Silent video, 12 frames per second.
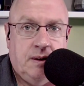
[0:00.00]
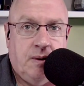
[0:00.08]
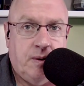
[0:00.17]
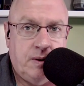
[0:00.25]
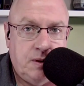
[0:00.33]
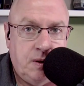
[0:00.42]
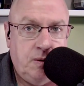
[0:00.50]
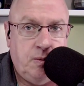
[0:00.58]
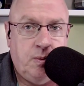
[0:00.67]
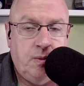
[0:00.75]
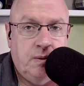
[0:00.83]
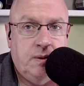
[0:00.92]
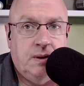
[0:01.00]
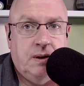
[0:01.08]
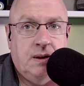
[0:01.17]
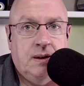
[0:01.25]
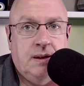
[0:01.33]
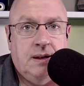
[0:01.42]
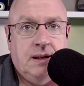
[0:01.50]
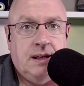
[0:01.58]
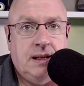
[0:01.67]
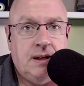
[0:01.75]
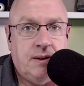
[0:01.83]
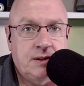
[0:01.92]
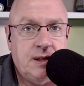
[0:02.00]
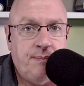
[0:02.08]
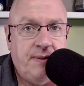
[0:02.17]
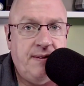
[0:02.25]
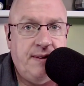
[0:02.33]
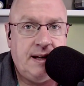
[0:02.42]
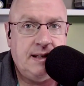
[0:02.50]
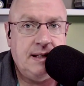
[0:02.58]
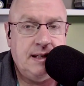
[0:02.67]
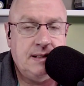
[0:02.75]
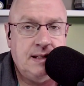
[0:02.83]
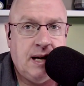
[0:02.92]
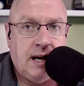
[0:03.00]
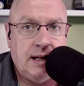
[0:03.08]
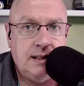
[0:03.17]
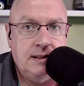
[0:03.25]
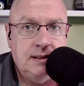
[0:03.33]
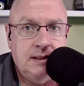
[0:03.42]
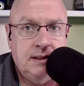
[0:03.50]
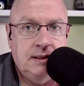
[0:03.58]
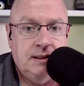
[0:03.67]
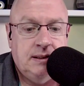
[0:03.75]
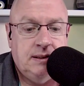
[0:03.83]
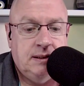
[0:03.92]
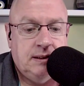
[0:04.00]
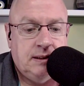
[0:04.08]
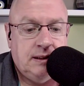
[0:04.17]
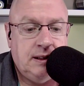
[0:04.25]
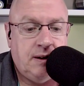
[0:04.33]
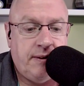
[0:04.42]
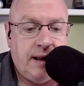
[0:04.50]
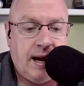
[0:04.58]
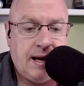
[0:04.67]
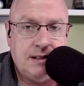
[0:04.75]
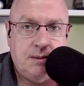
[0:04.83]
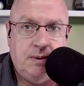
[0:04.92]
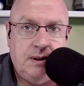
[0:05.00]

or two, you know, something that is not, you know, that hasn't been,